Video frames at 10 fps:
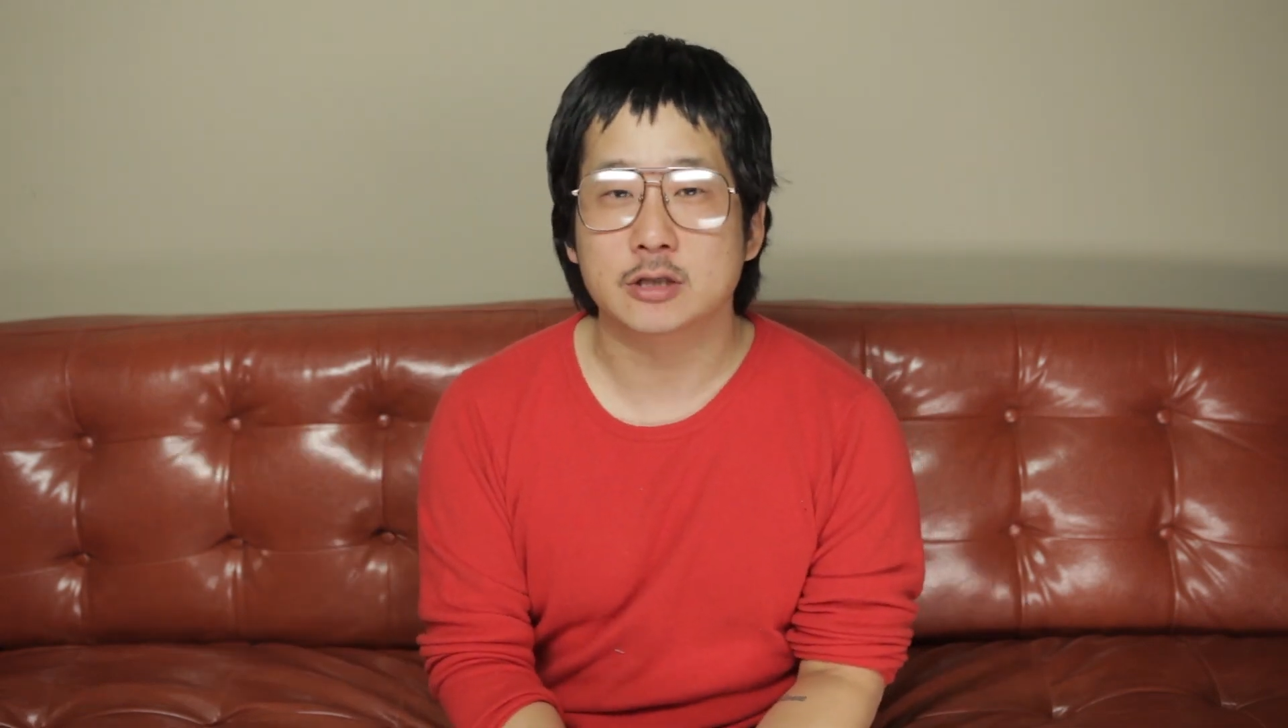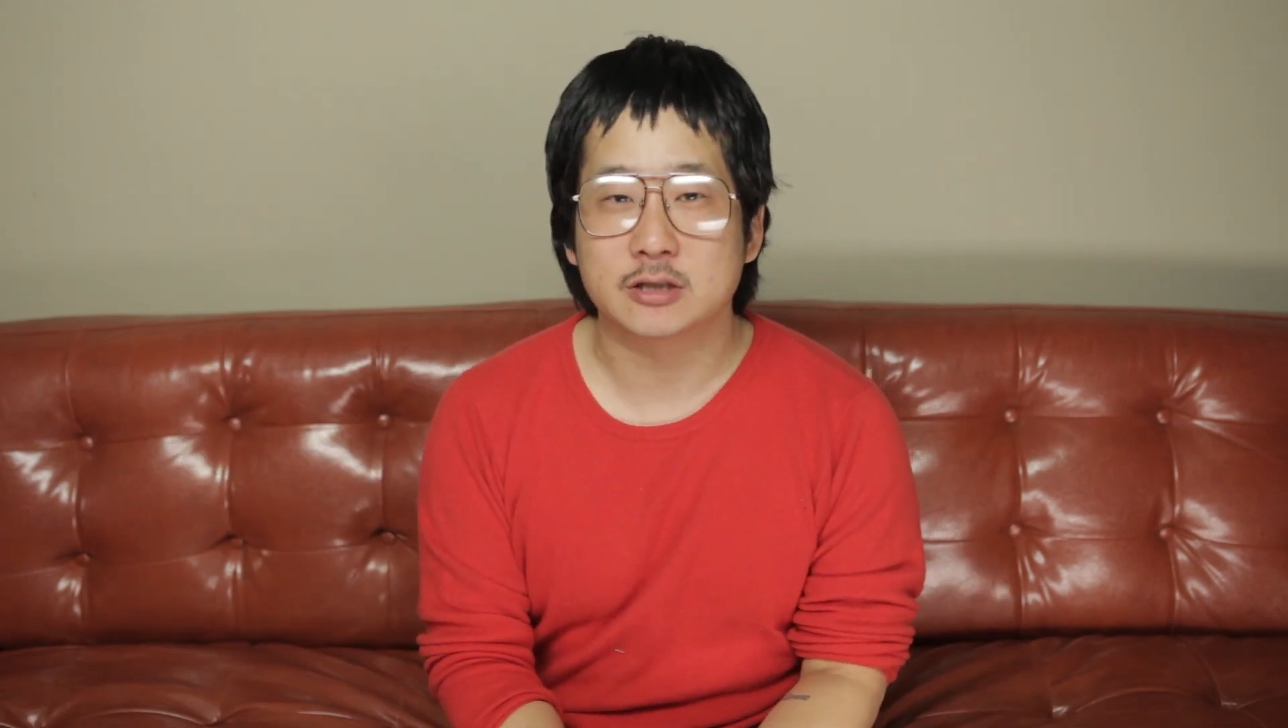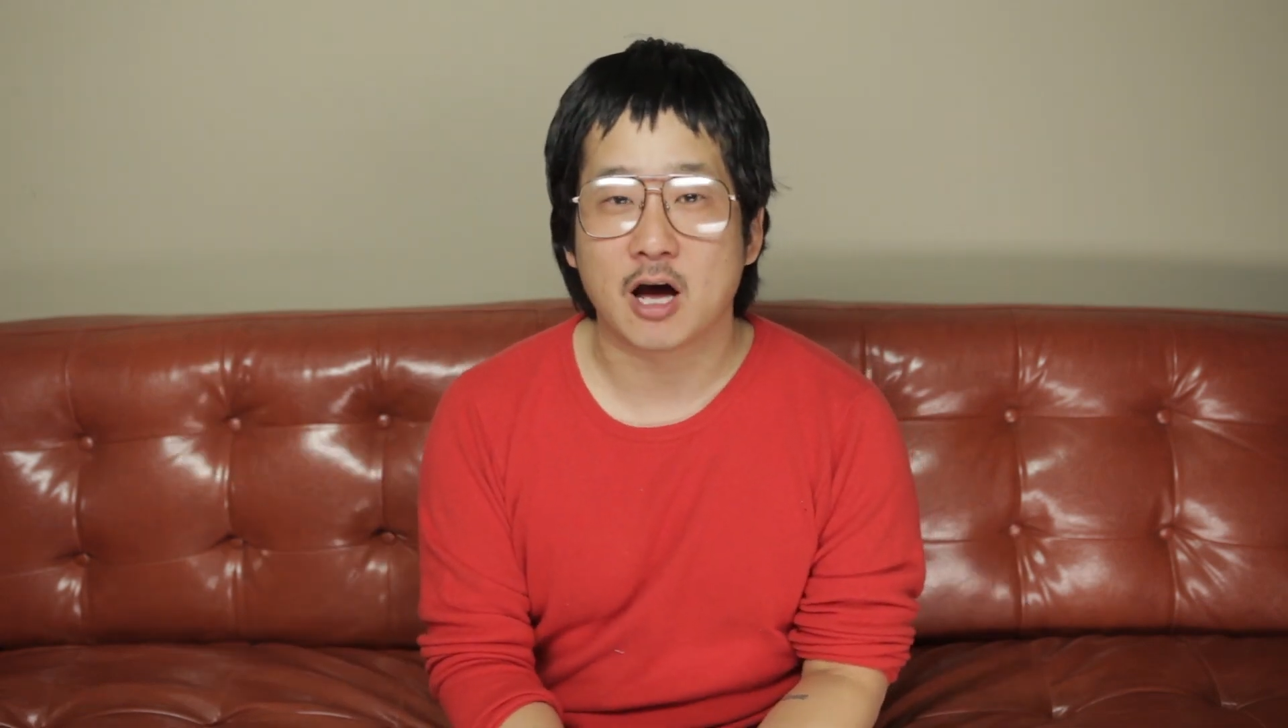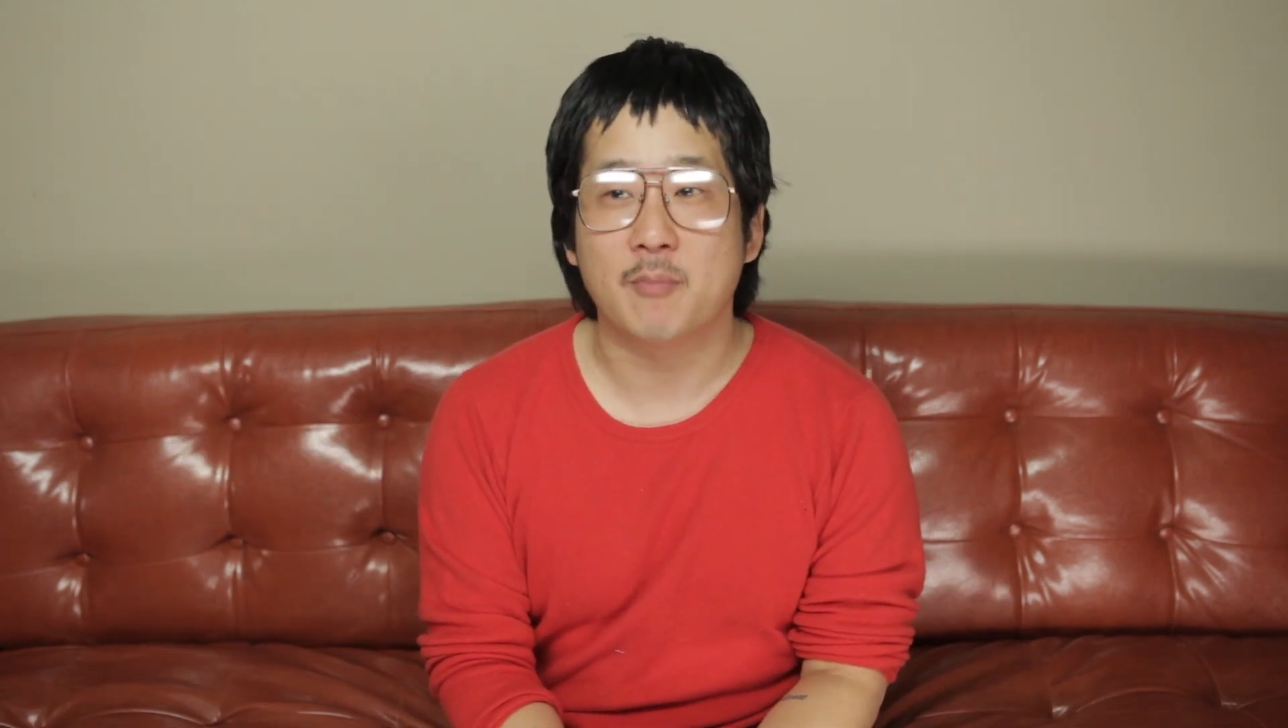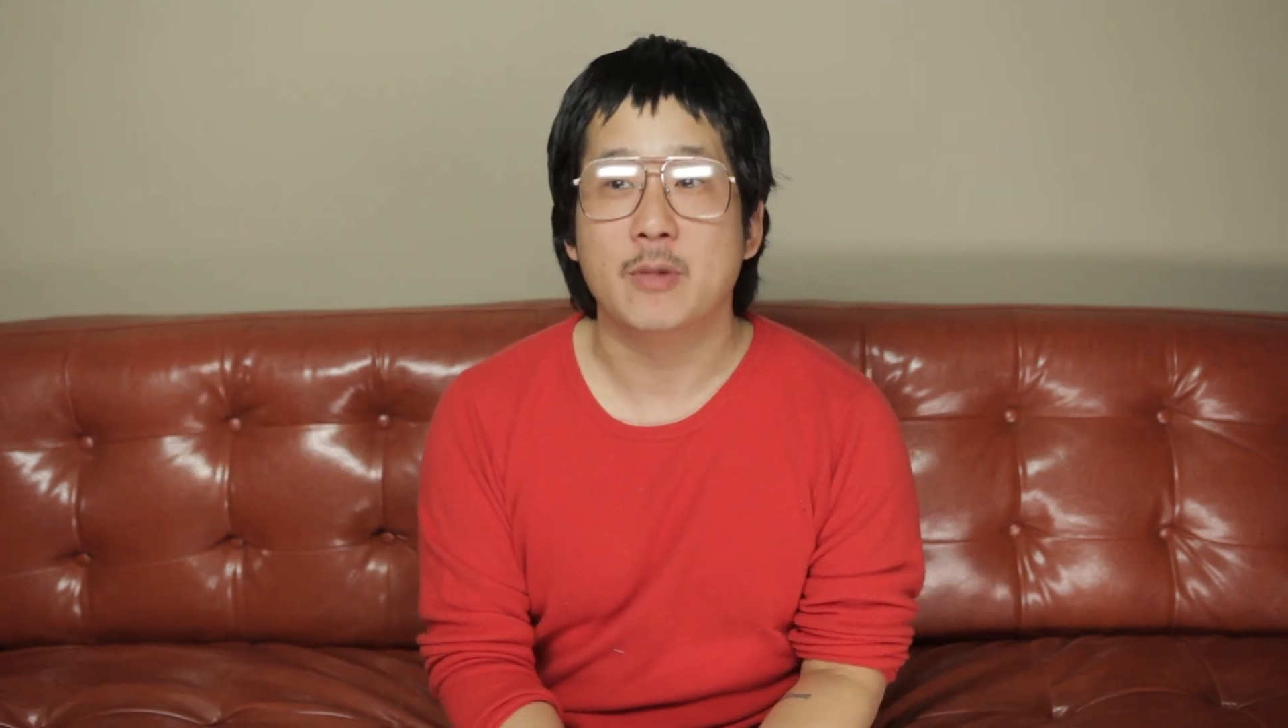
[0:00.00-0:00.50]

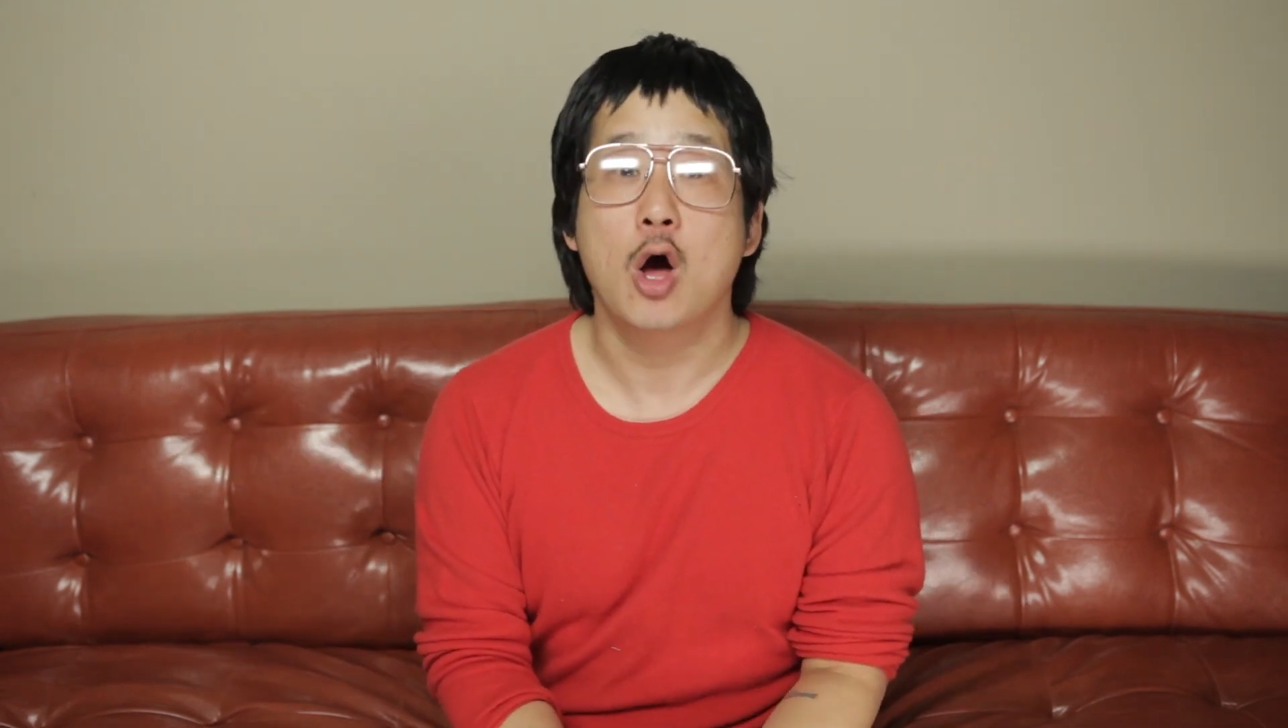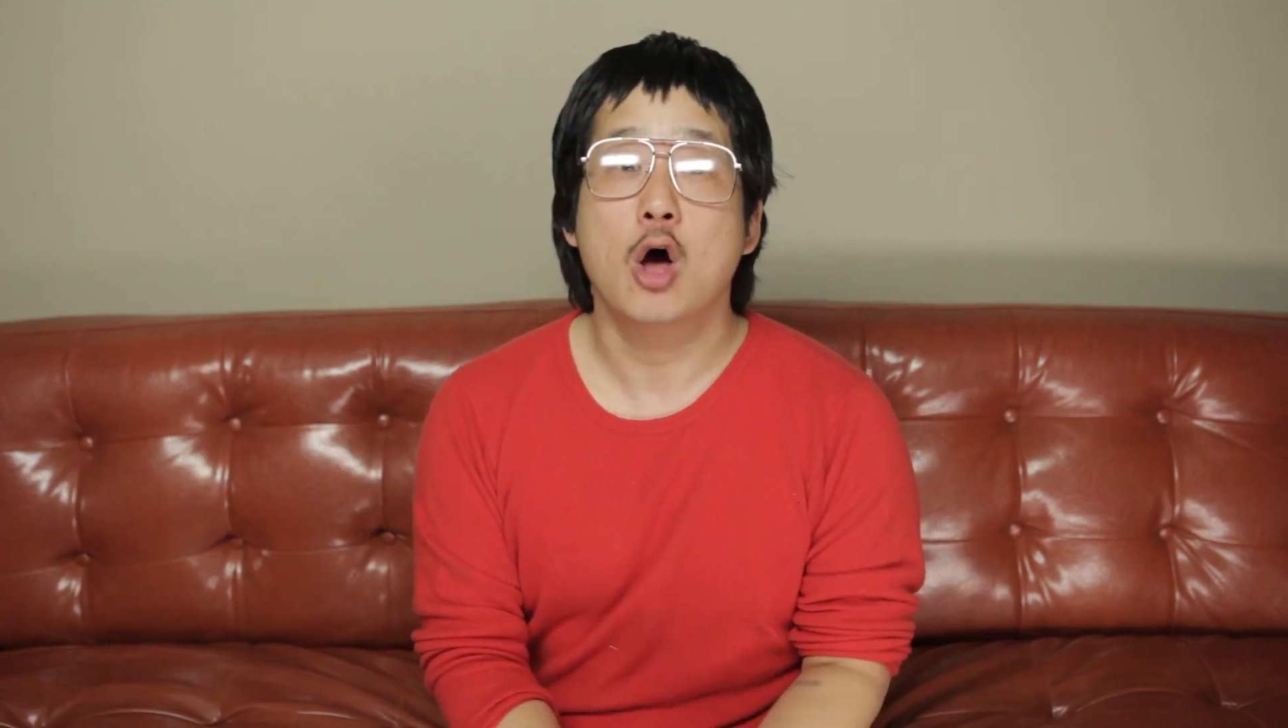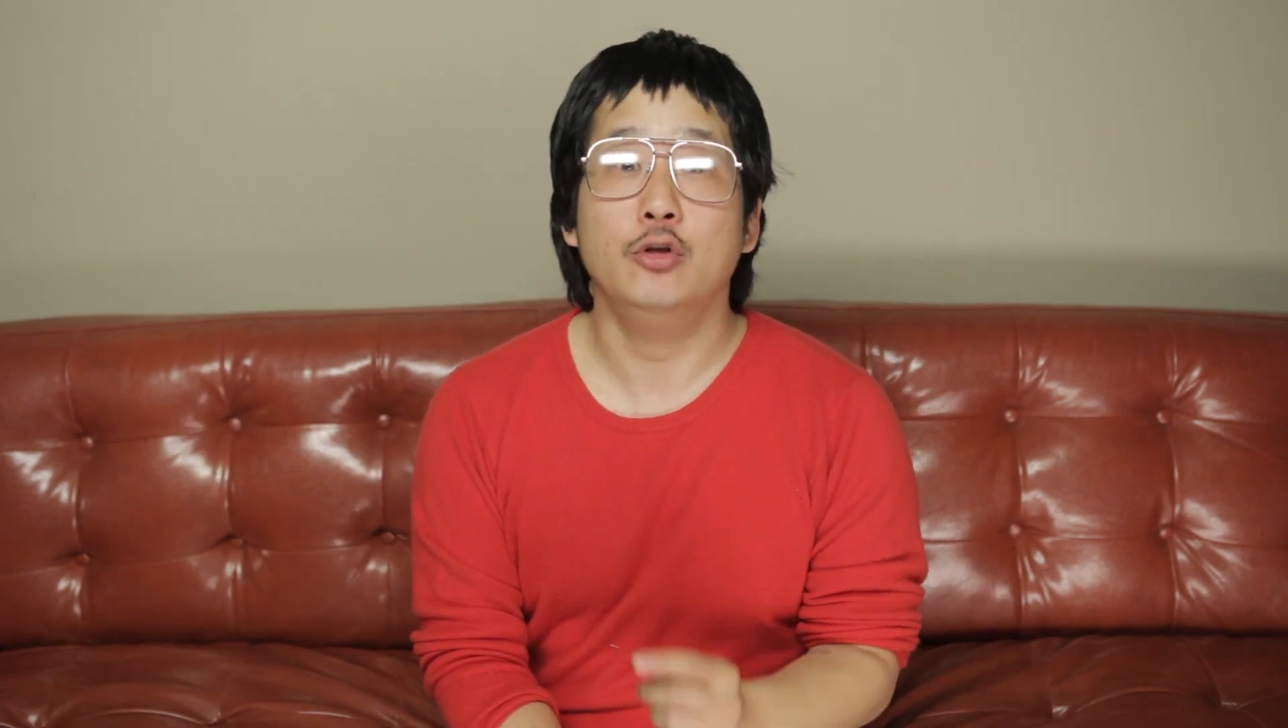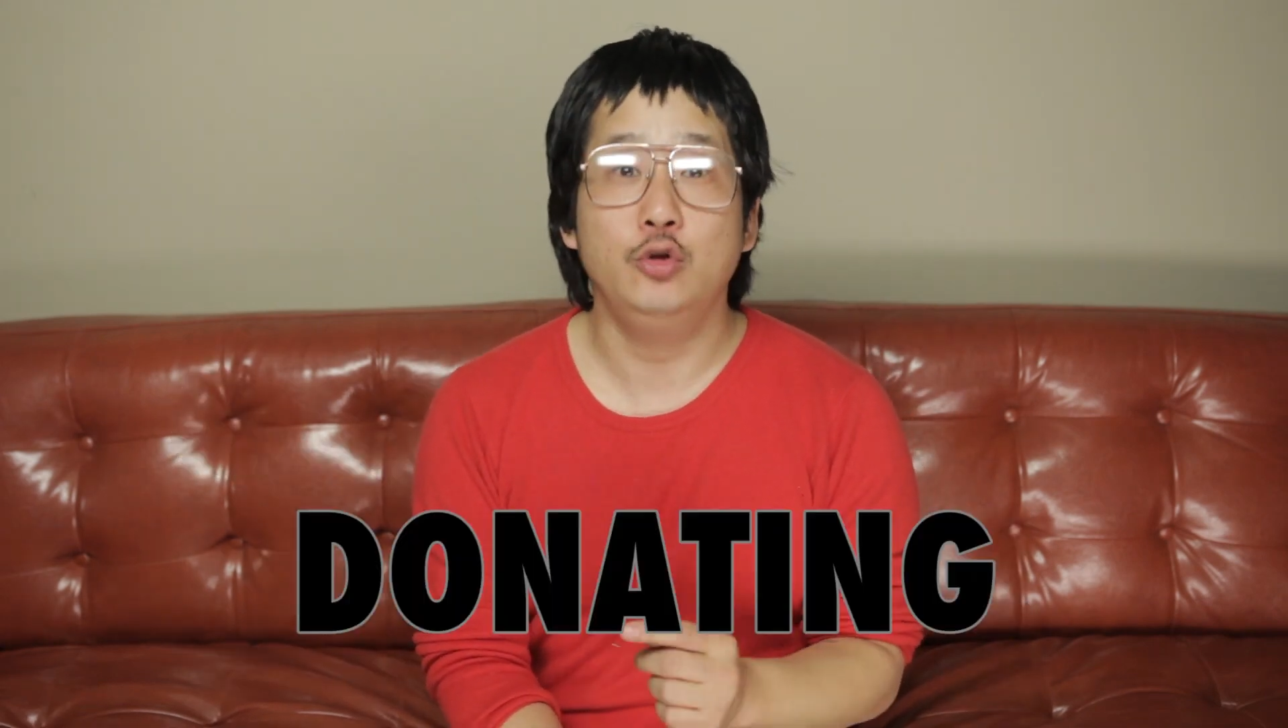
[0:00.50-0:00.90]
stop